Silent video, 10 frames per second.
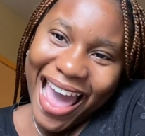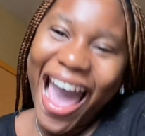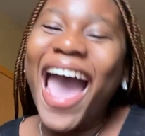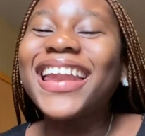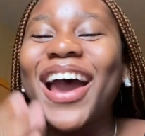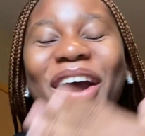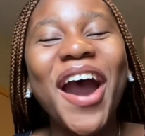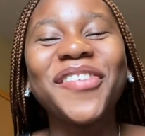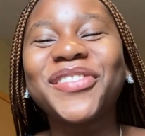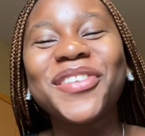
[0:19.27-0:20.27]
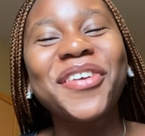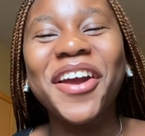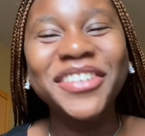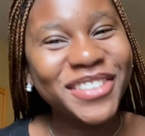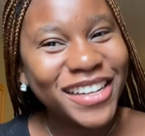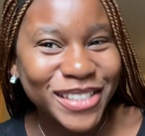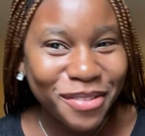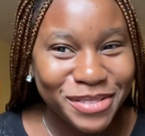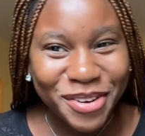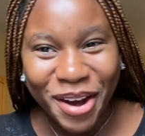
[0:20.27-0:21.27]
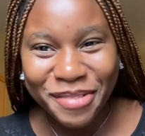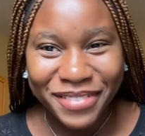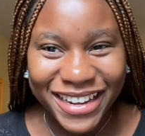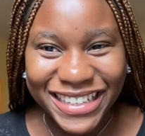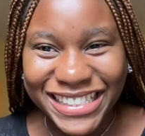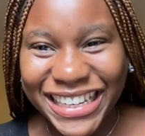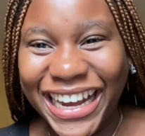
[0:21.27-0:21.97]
I now have 300 subscribers.